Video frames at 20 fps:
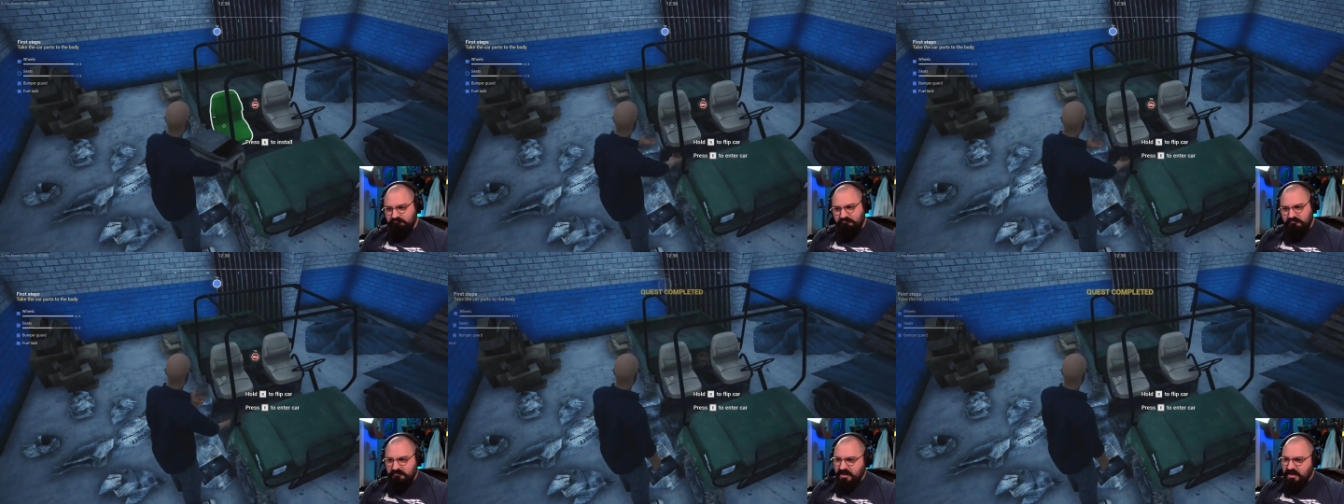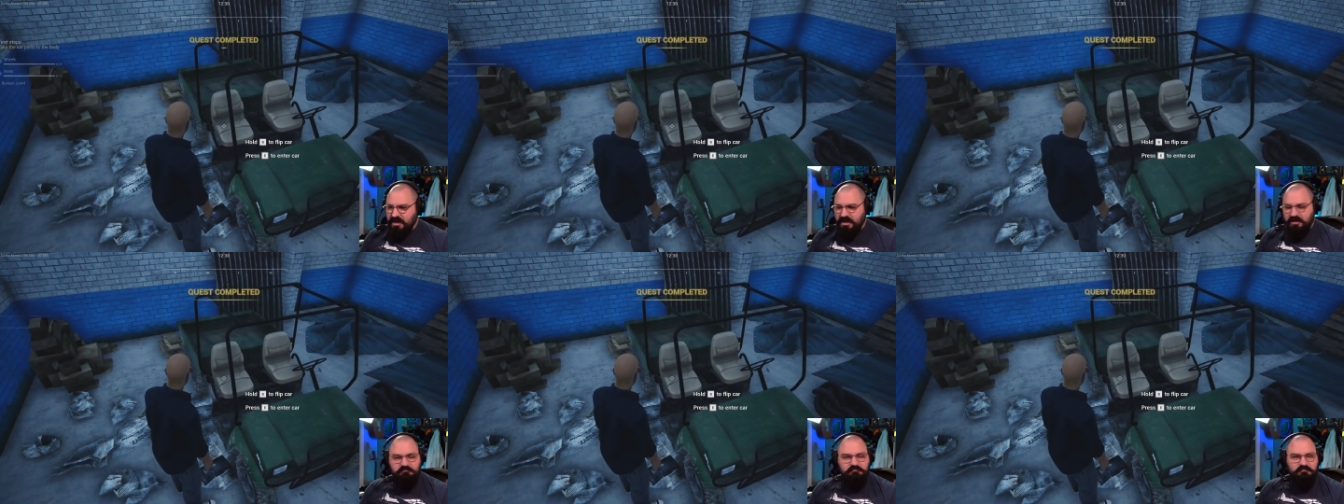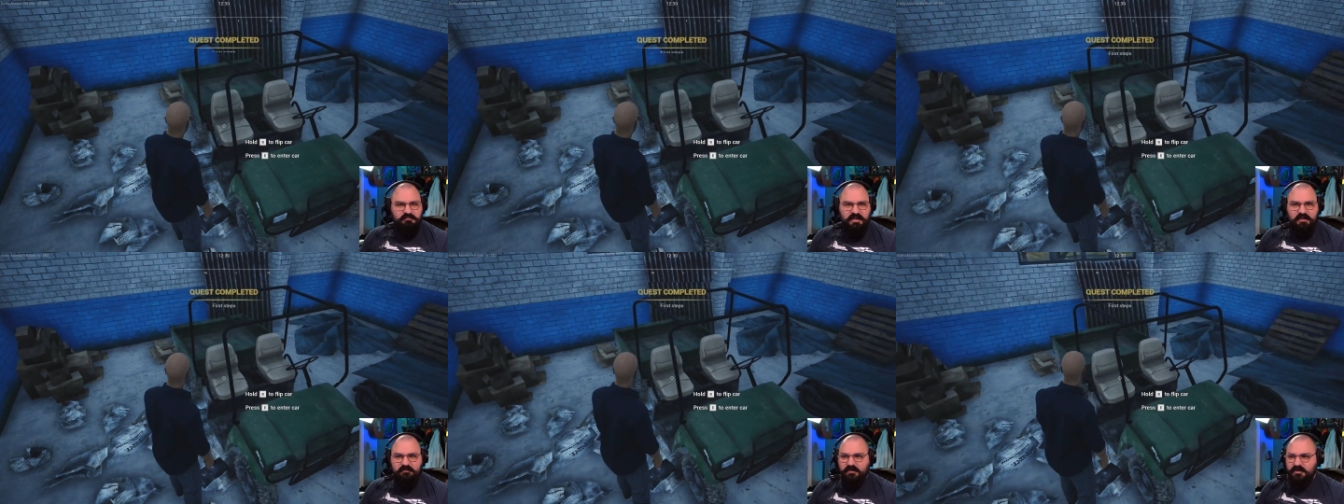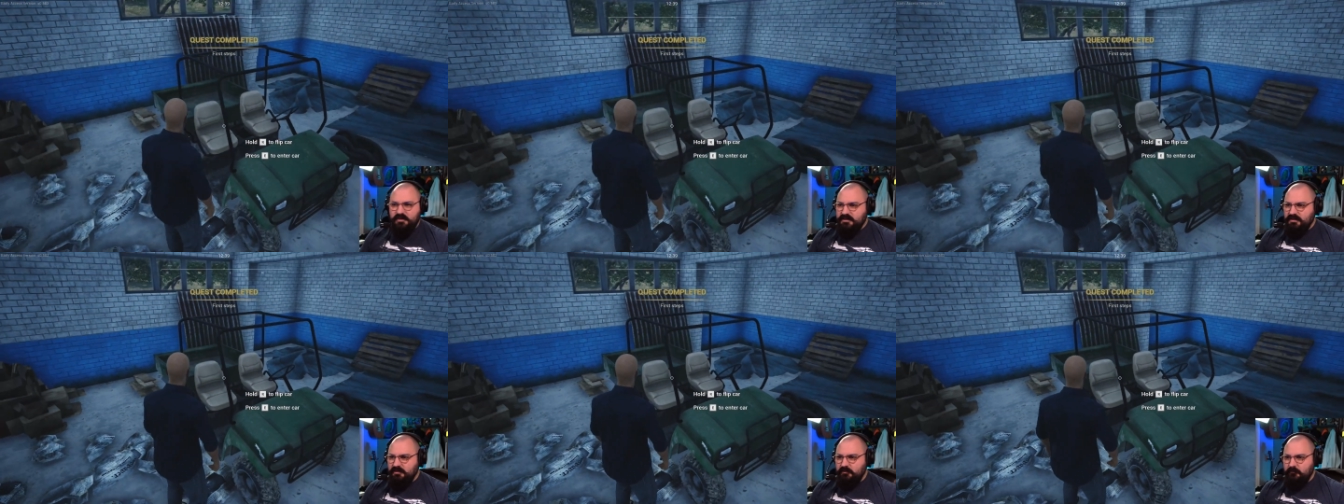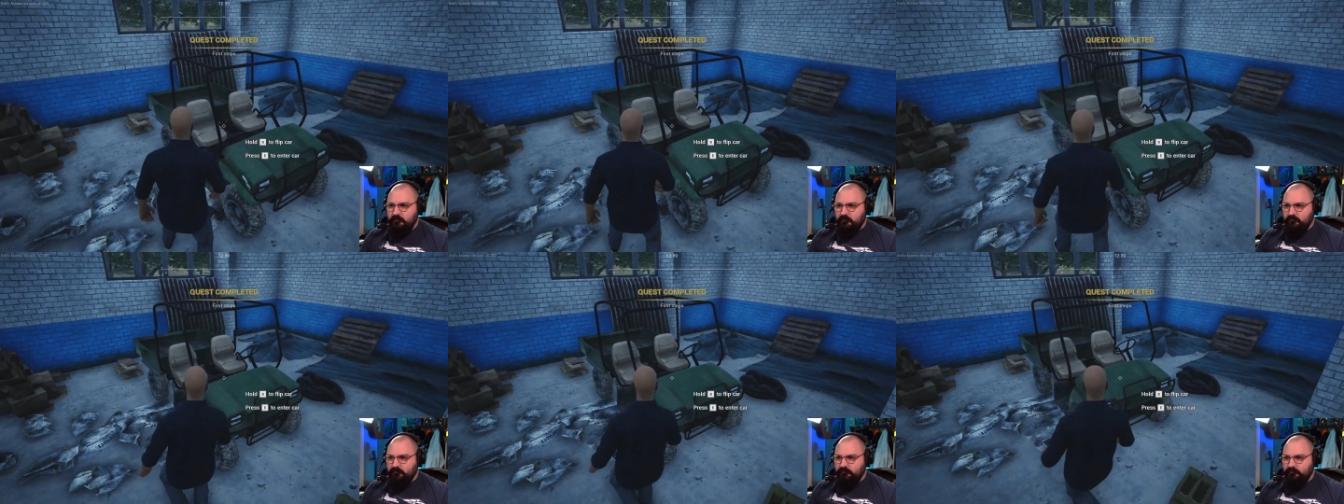you know, levels
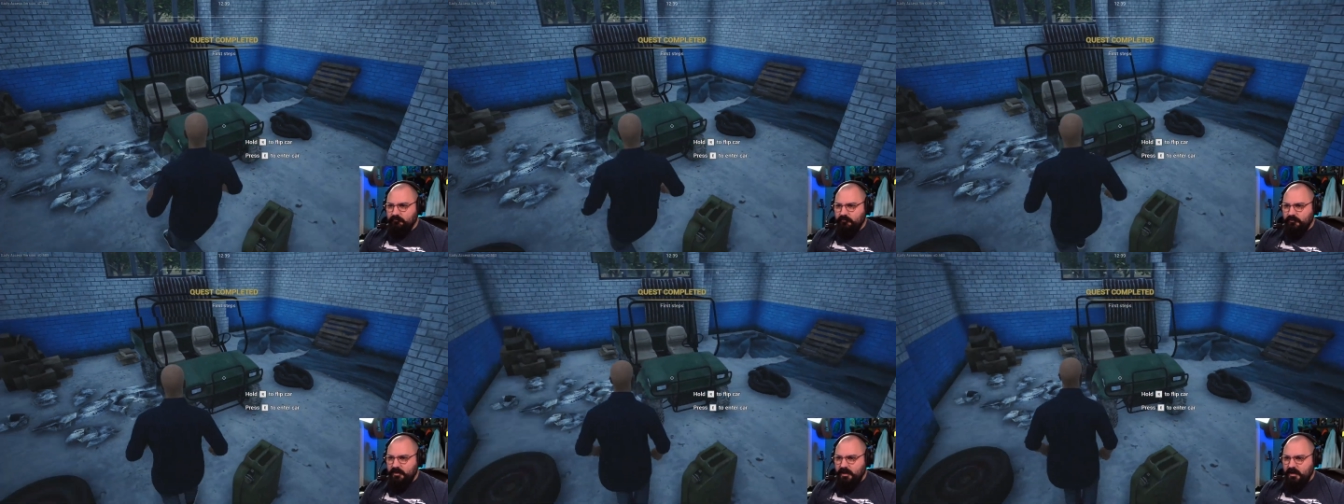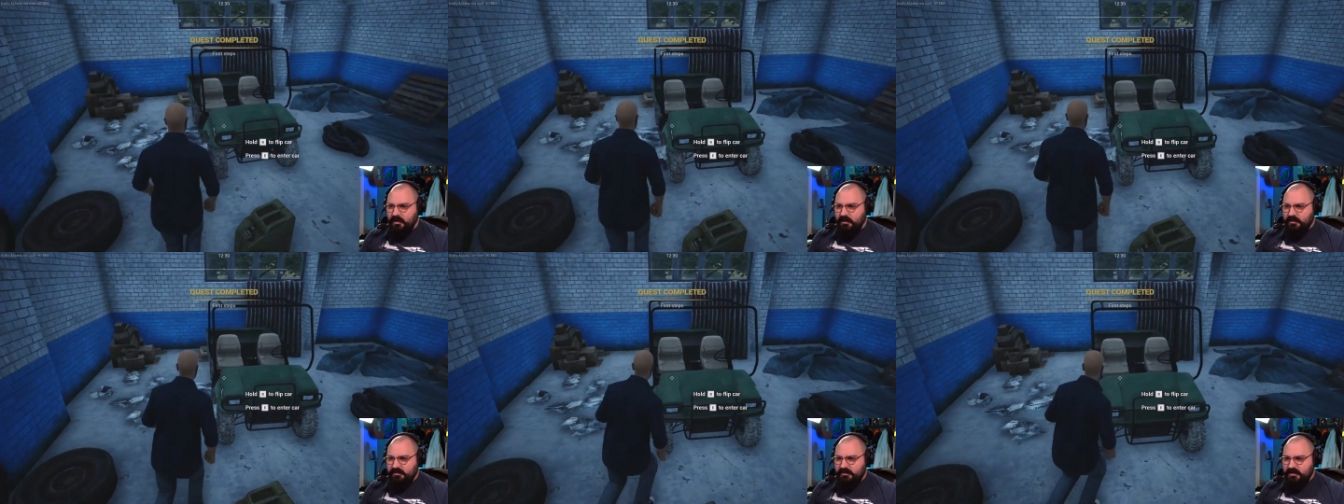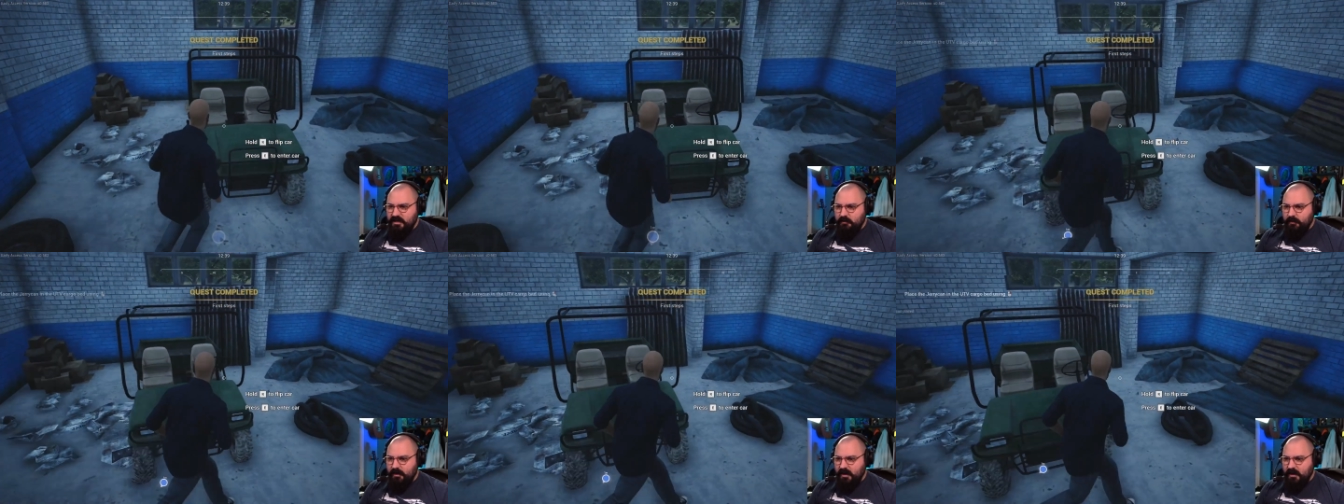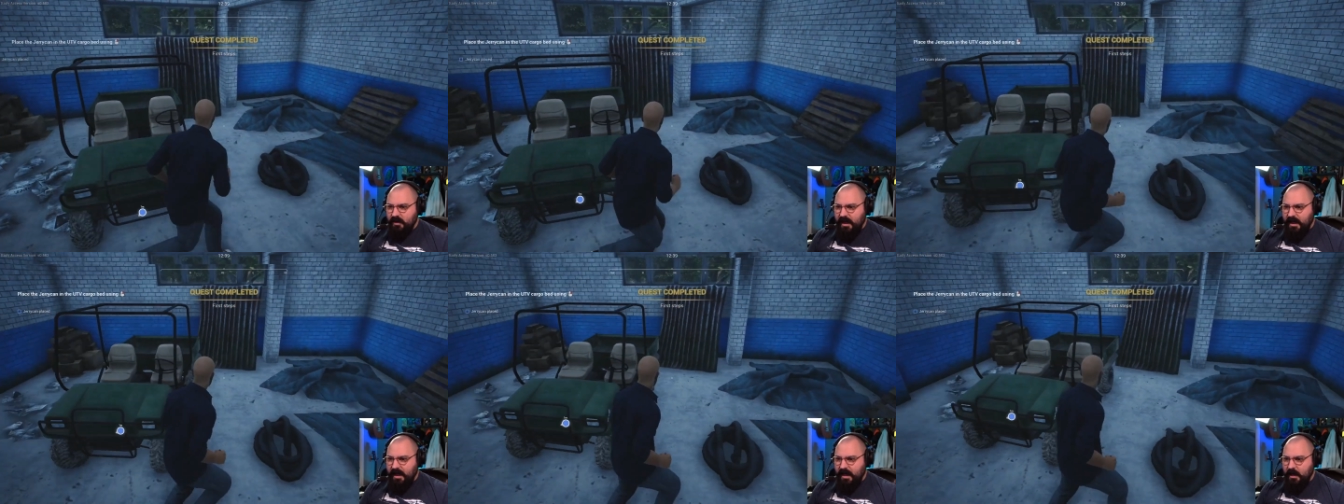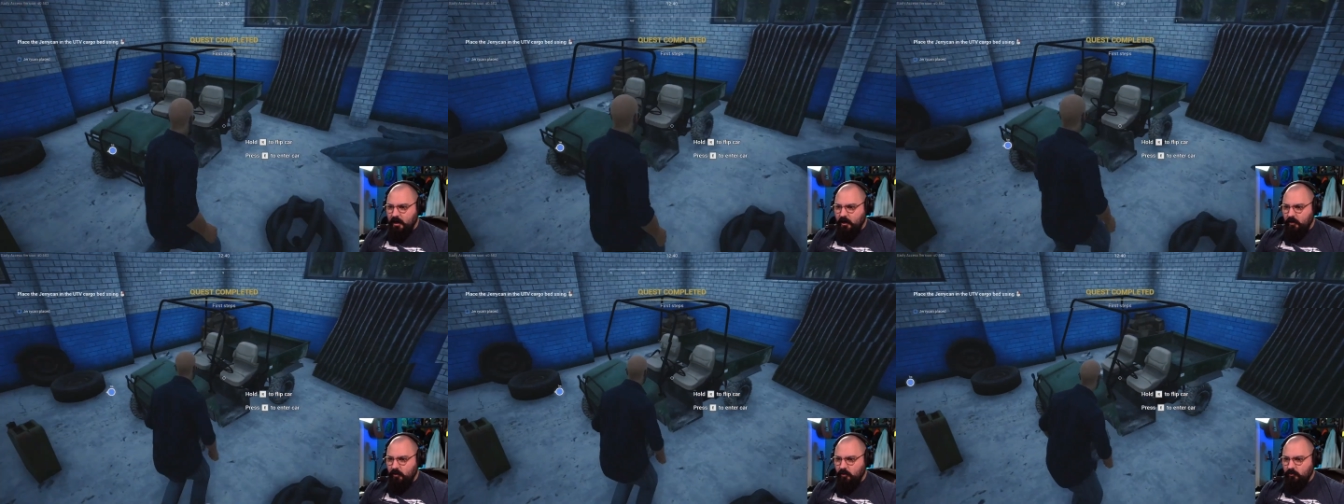and see about
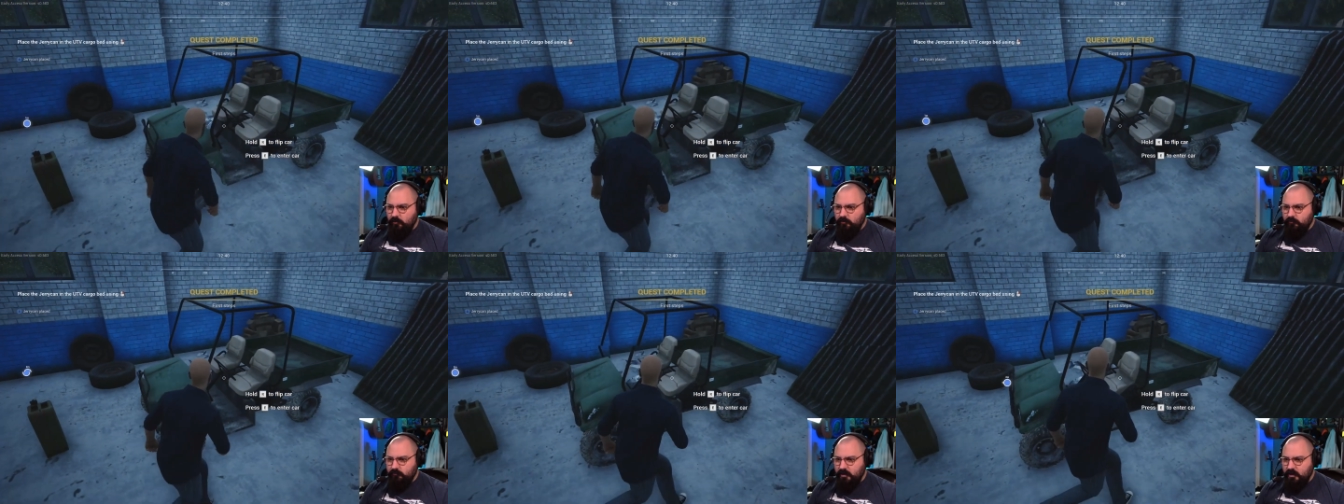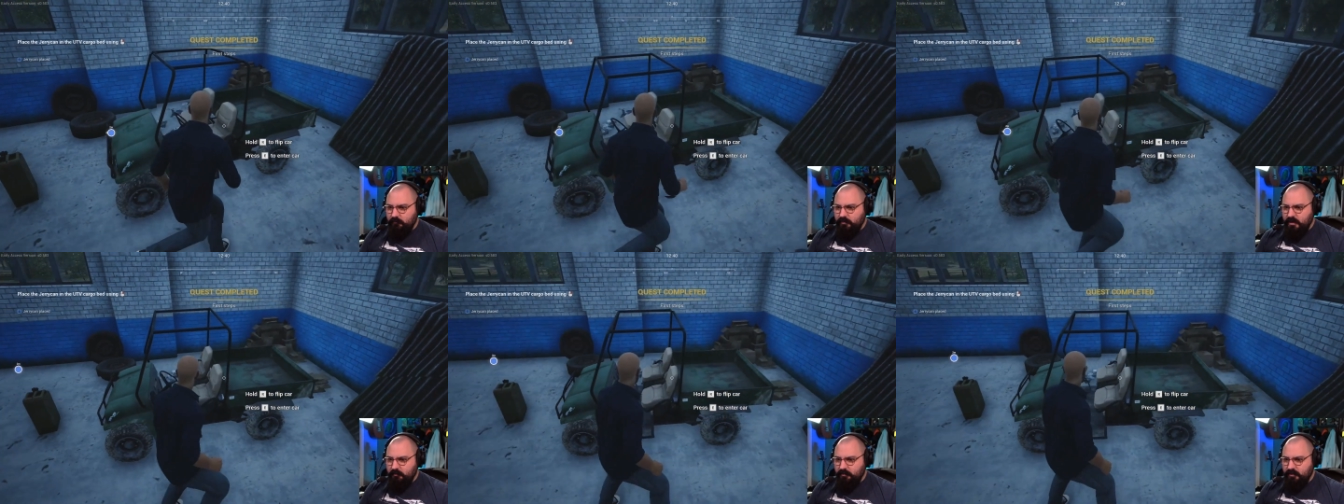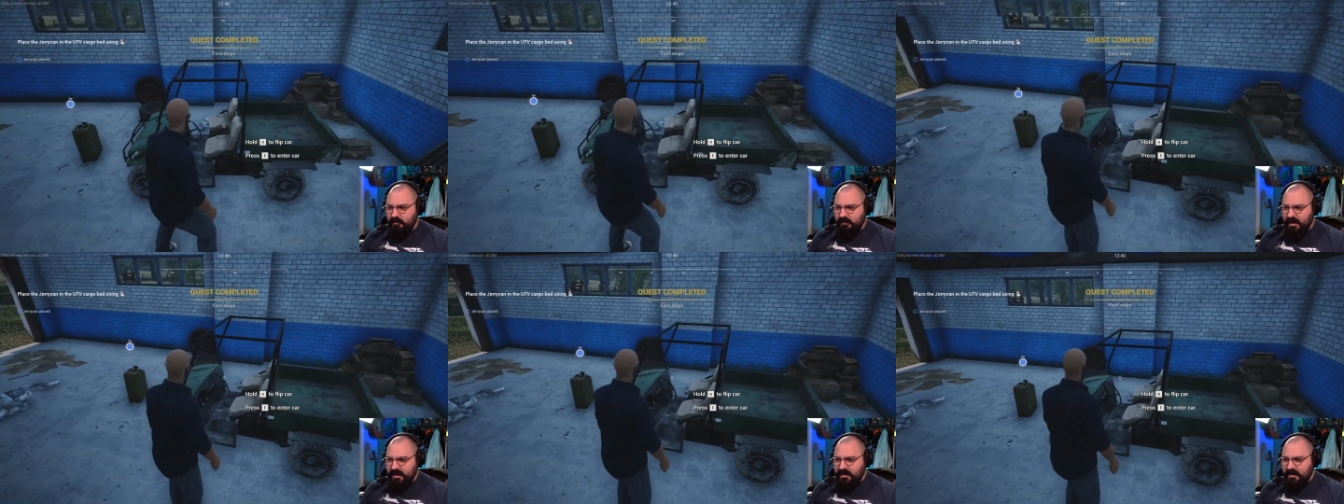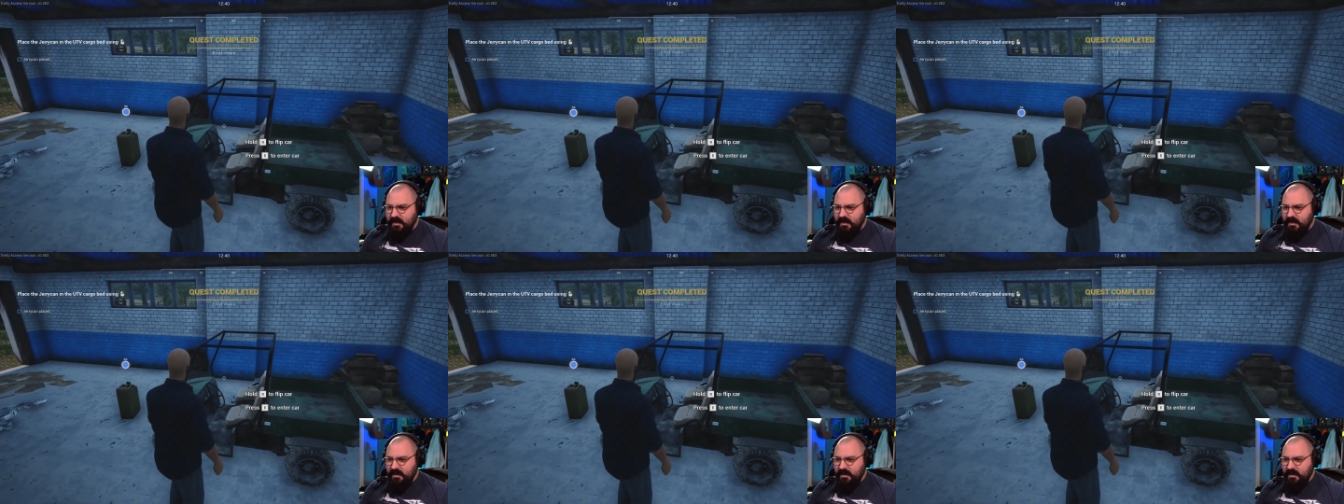how people like